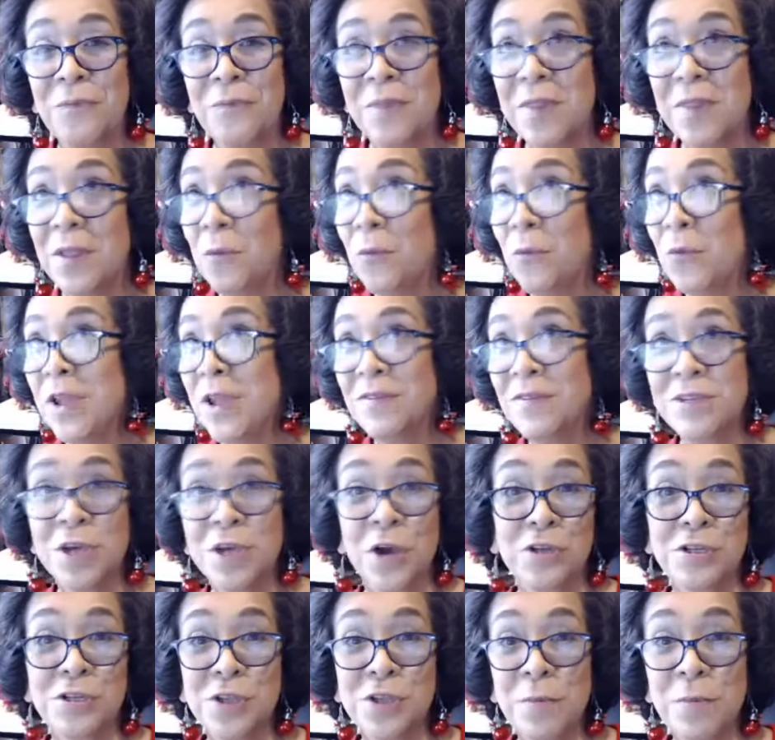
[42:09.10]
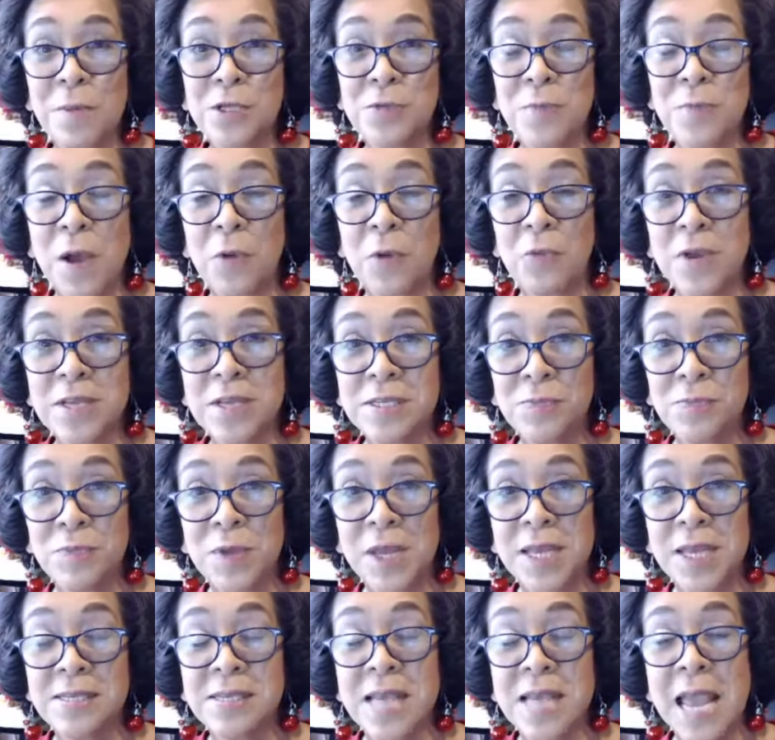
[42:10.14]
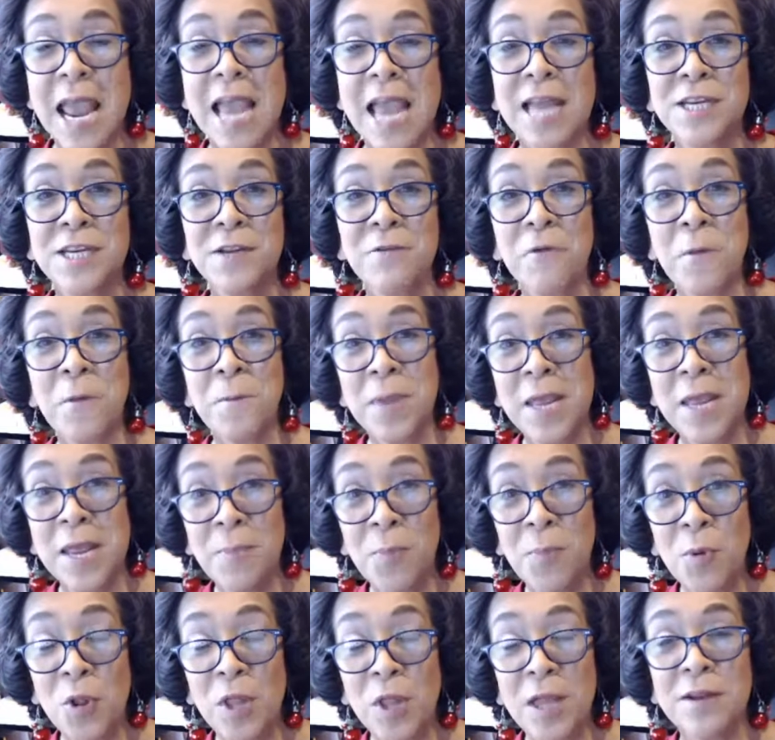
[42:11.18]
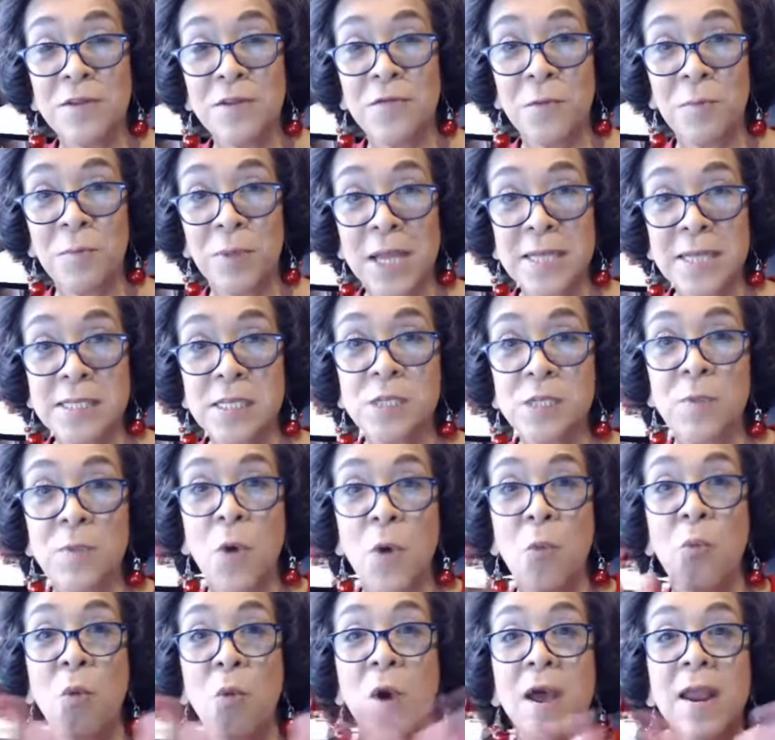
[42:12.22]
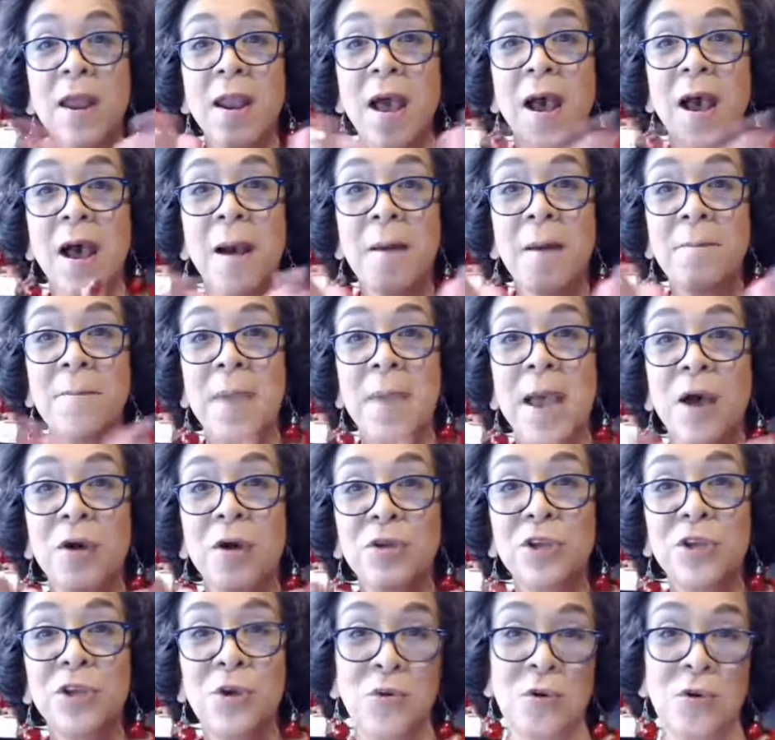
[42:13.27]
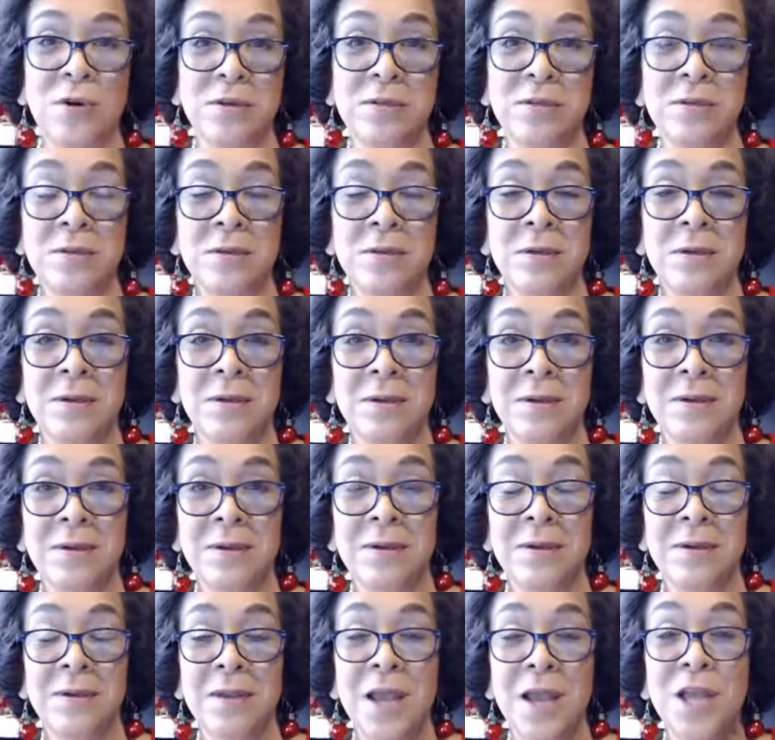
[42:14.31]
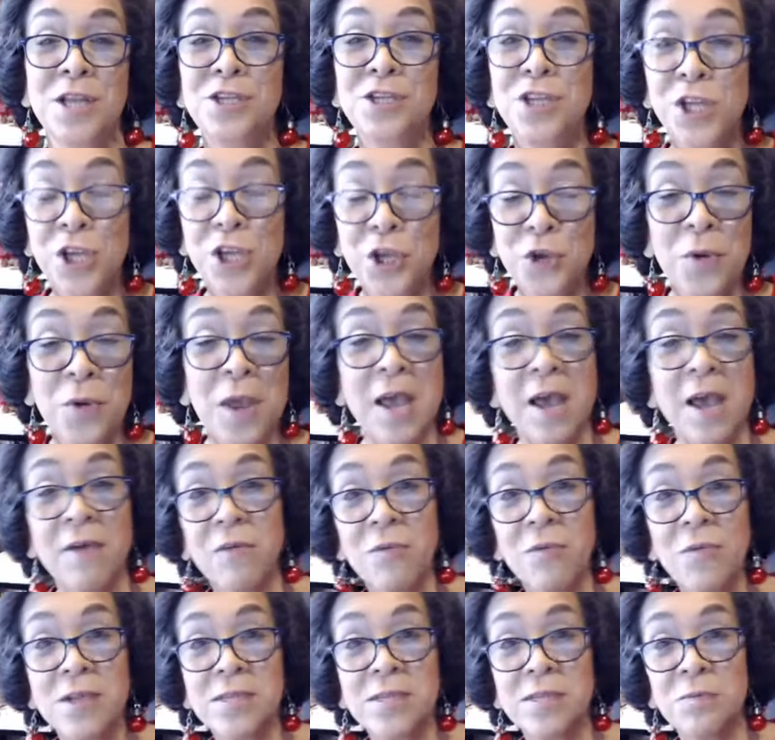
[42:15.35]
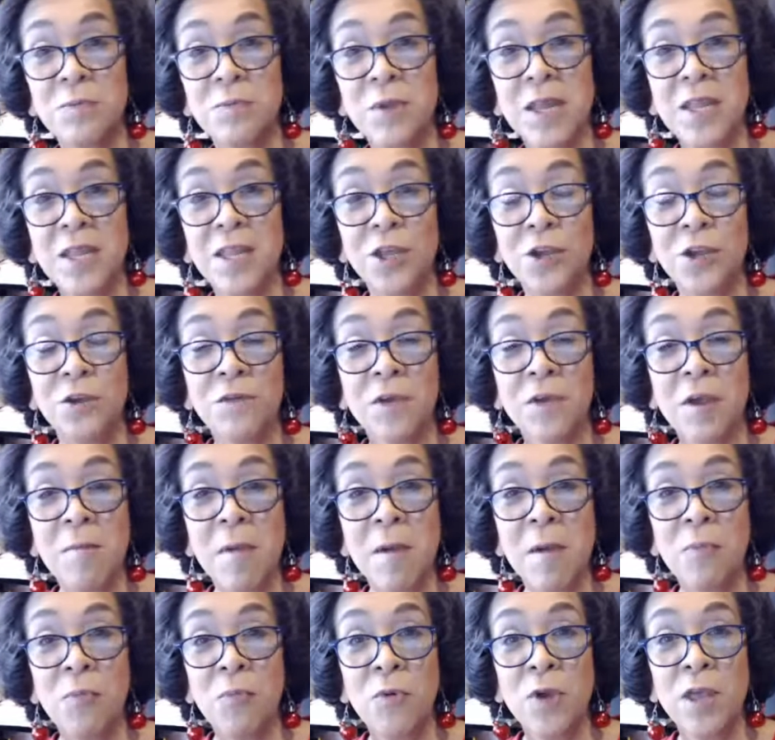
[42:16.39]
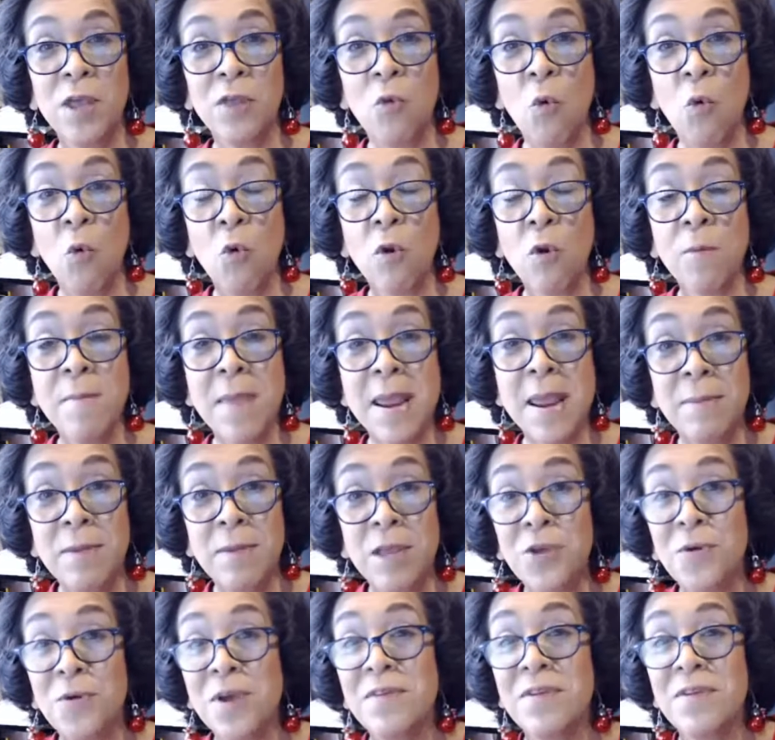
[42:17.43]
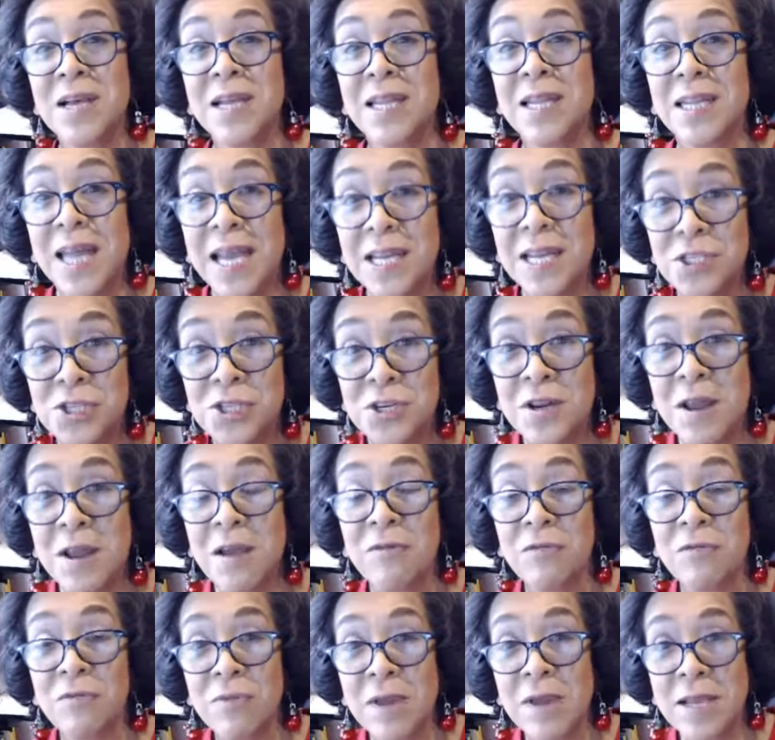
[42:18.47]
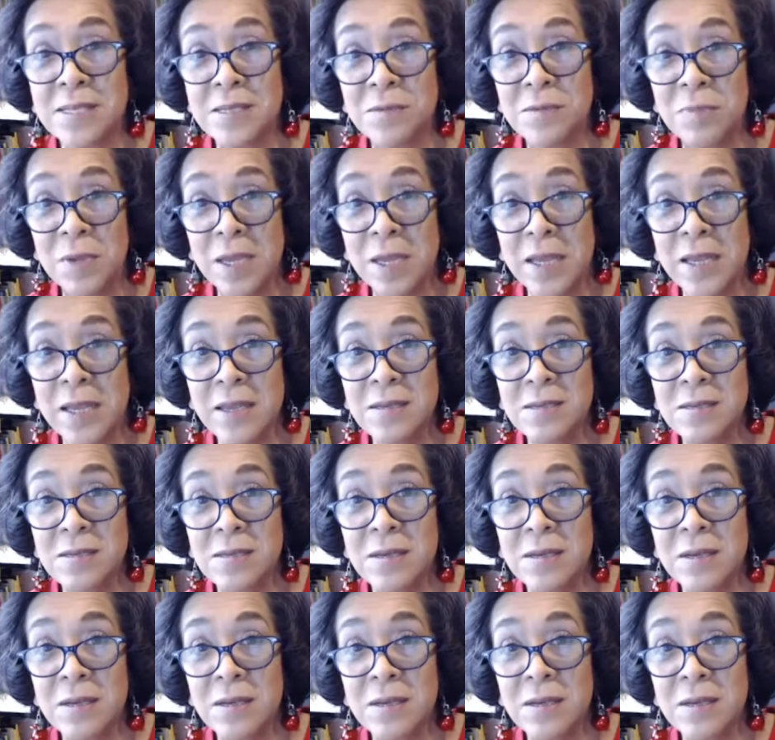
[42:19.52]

we've talked so much about recipes and different people and different places, but what about yours? Do you have a recipe that you've come up with, or maybe you have a collection of recipes